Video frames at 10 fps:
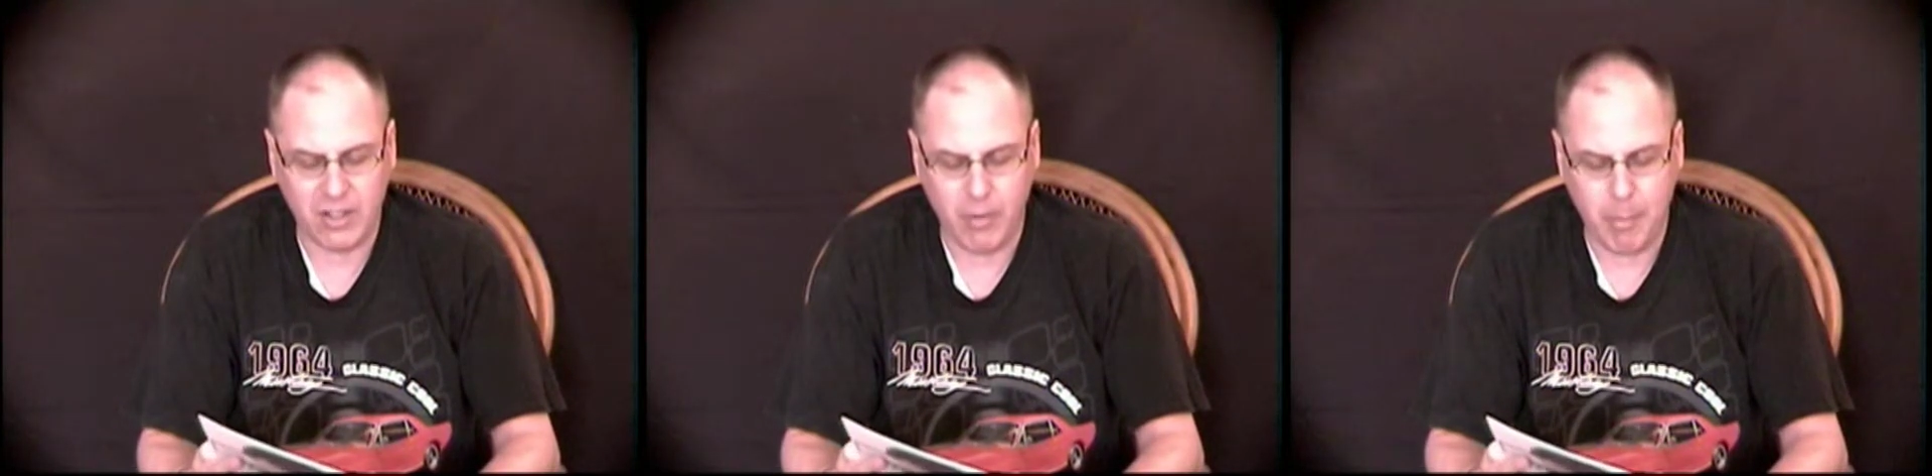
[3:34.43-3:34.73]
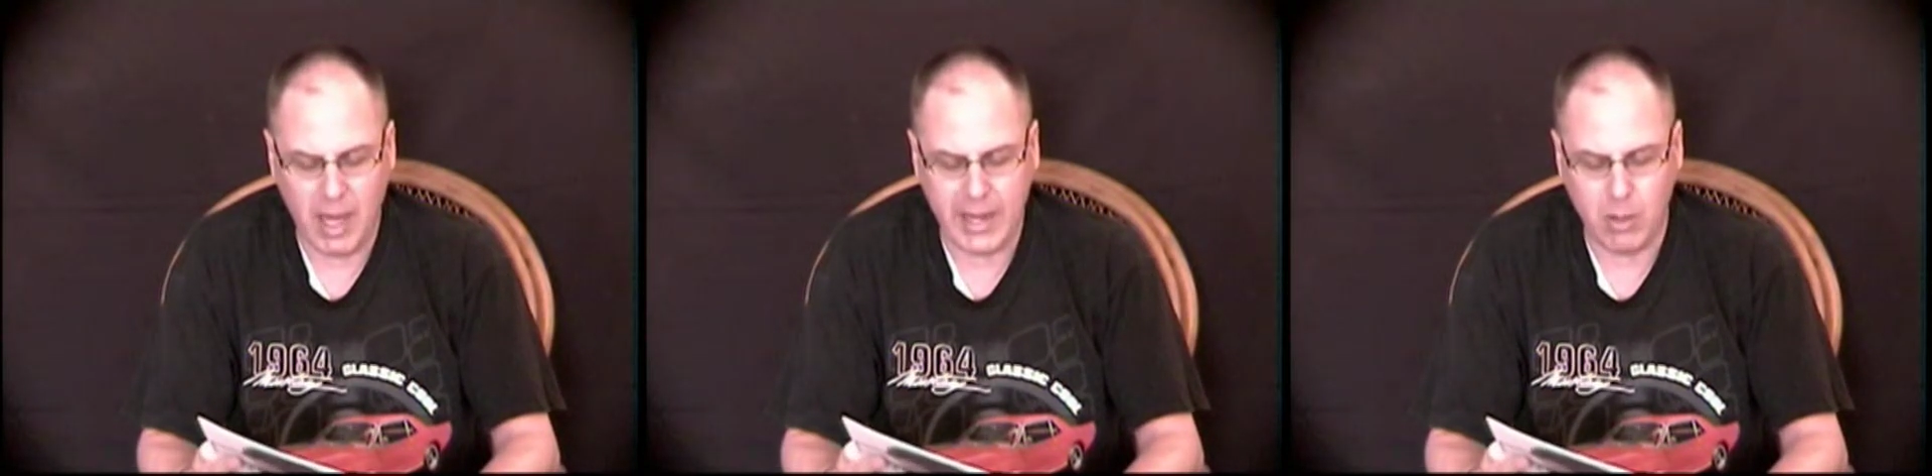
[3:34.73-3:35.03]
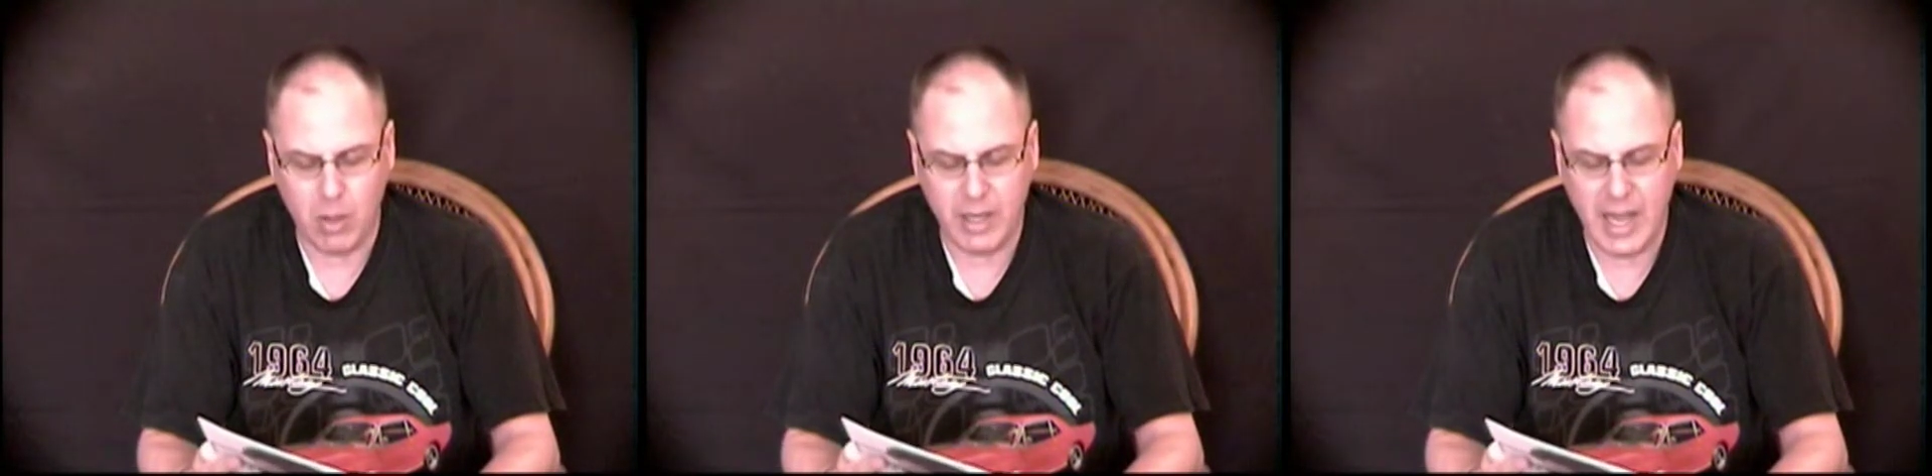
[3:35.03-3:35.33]
of a
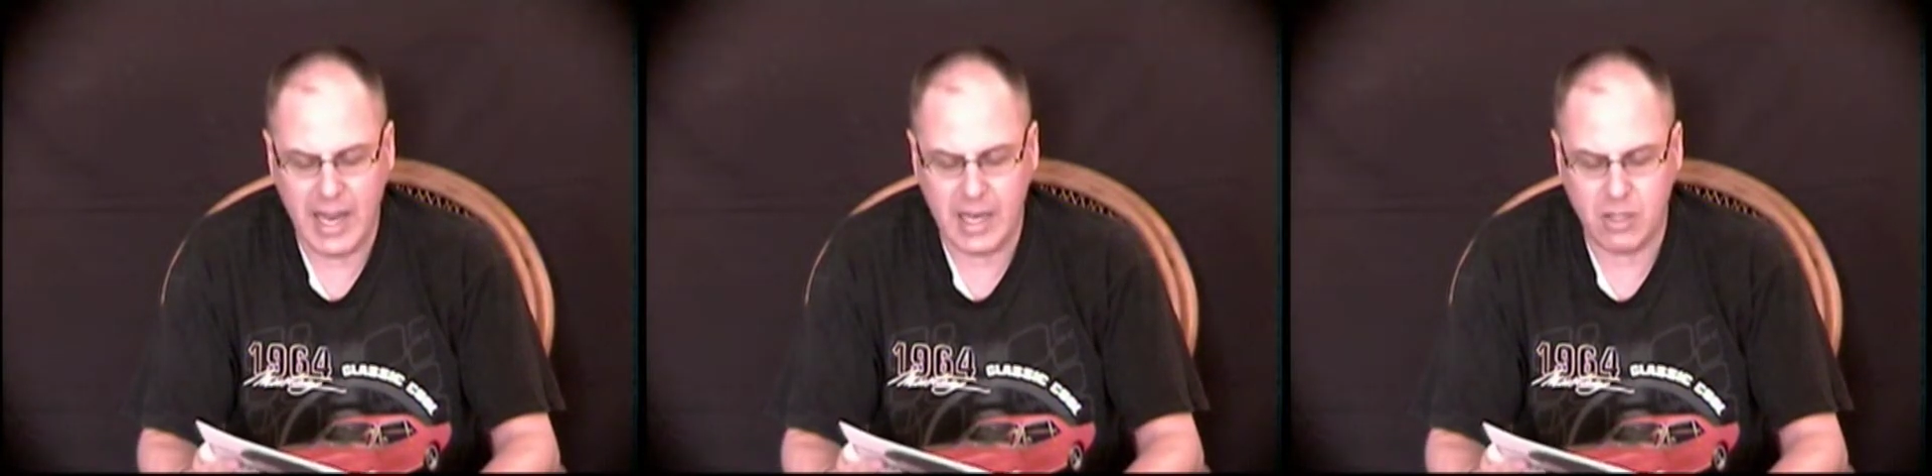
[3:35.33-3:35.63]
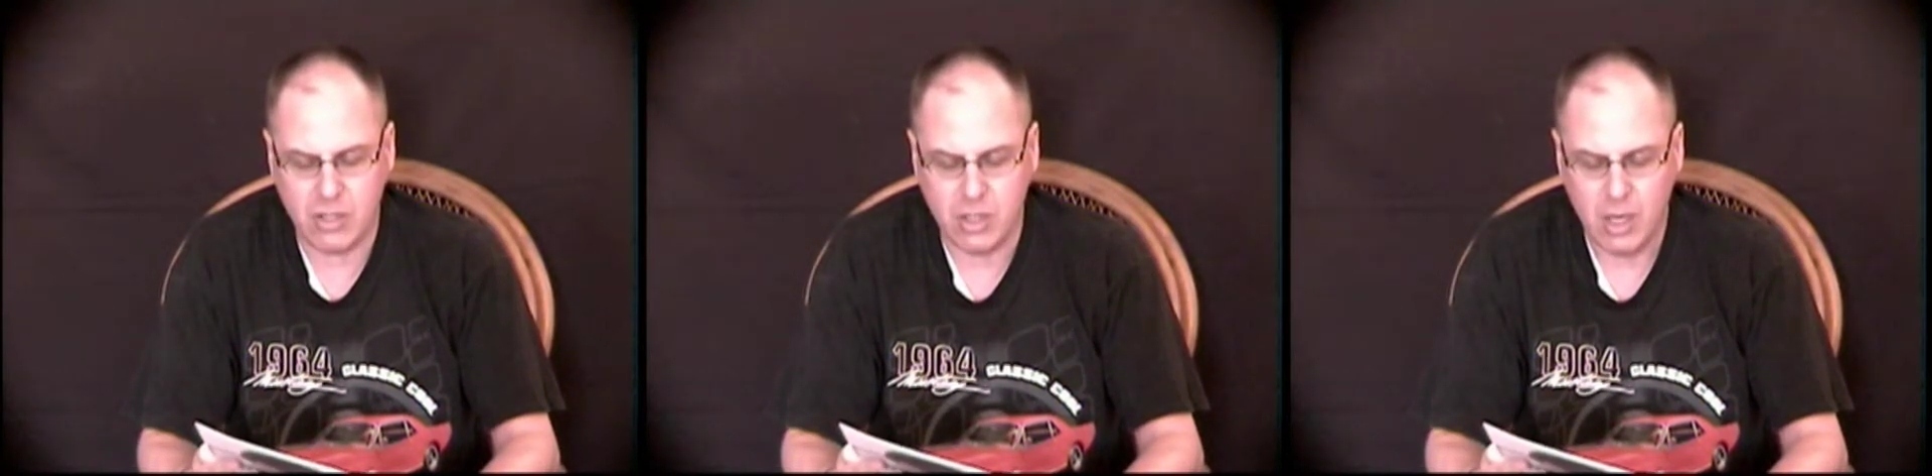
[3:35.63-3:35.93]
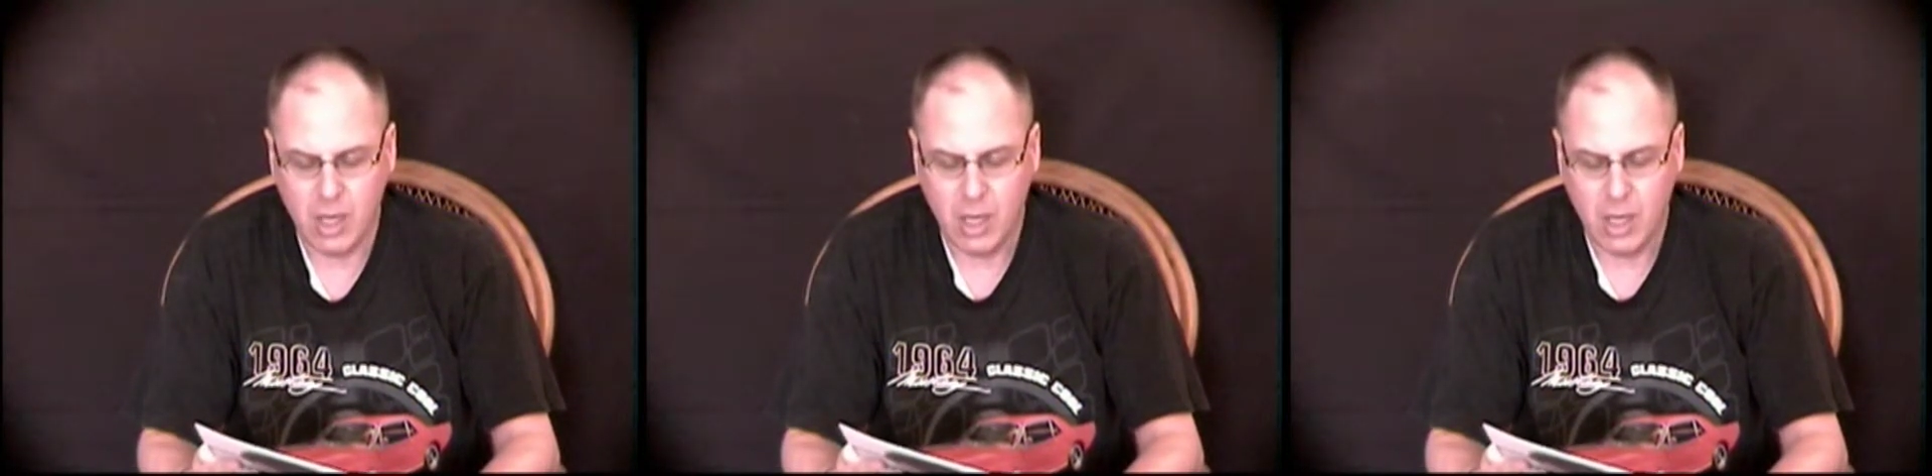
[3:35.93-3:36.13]
bygone age,